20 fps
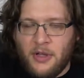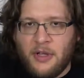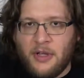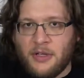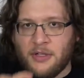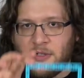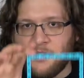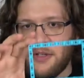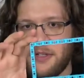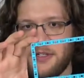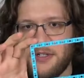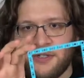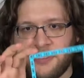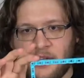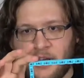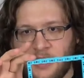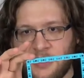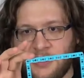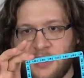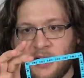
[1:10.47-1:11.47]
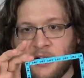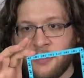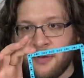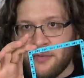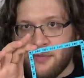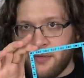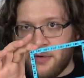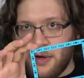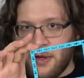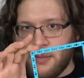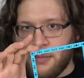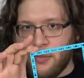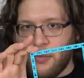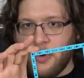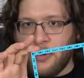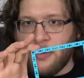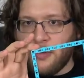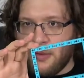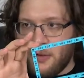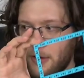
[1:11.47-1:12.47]
So this is a Technic frame, one
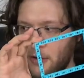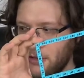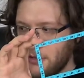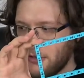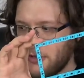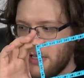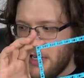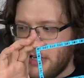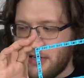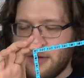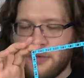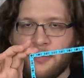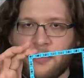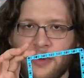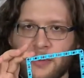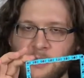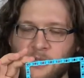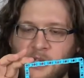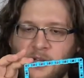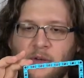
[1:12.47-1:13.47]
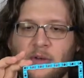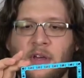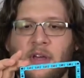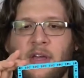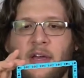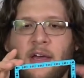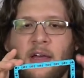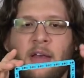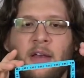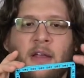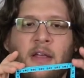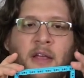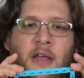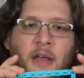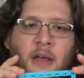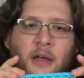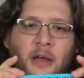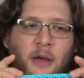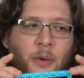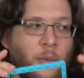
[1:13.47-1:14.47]
of the larger Technic frames that you can get.
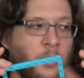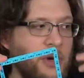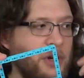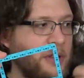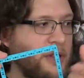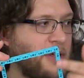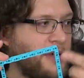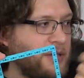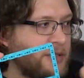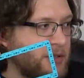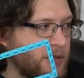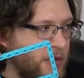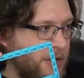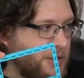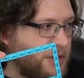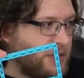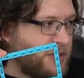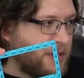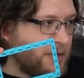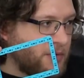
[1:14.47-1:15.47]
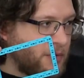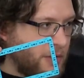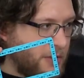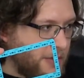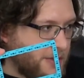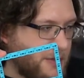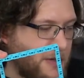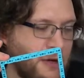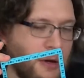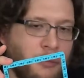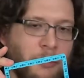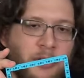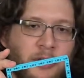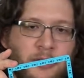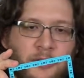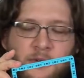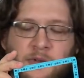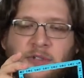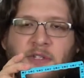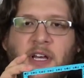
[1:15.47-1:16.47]
One of these, or actually several of these, come in the
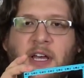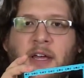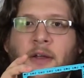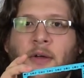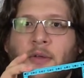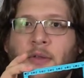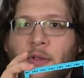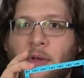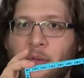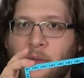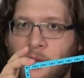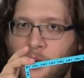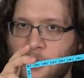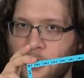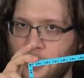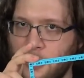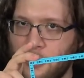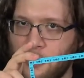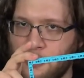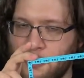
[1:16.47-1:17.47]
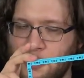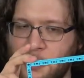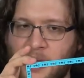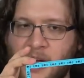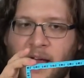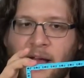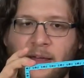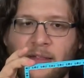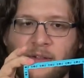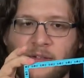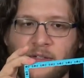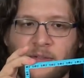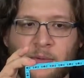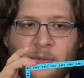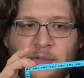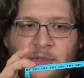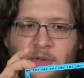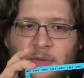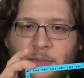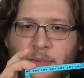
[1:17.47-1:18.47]
new set, although they're colored black. This
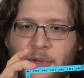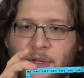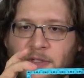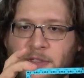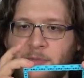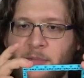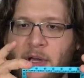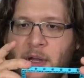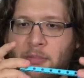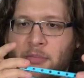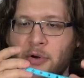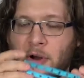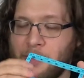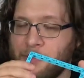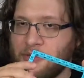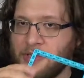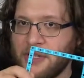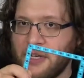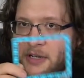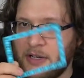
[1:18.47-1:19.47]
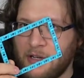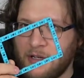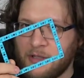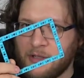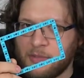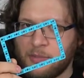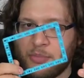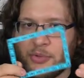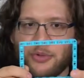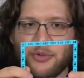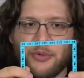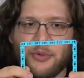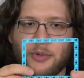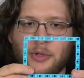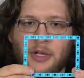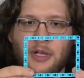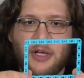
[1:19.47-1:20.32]
one's from the Spike Prime set and is blue.